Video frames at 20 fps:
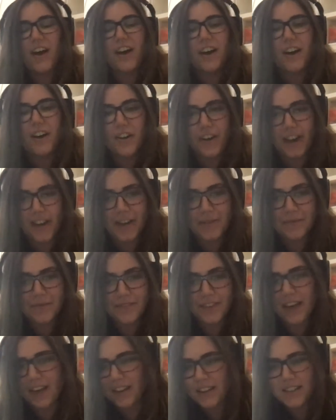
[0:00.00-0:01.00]
Okay,
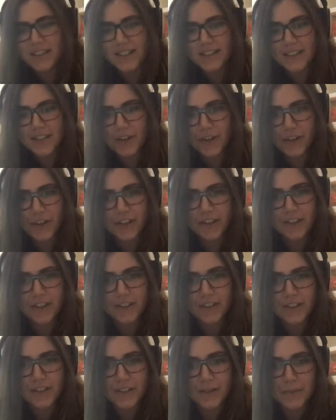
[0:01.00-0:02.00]
yeah, that's easier
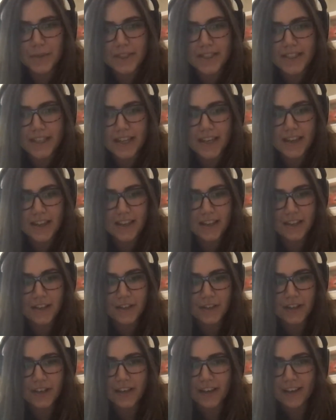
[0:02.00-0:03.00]
to mistake than you
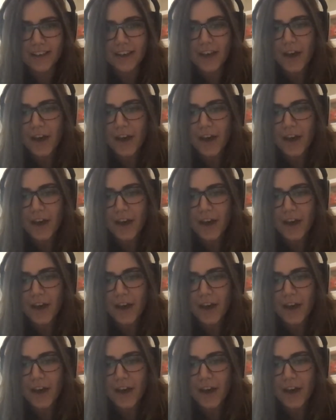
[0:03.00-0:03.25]
think.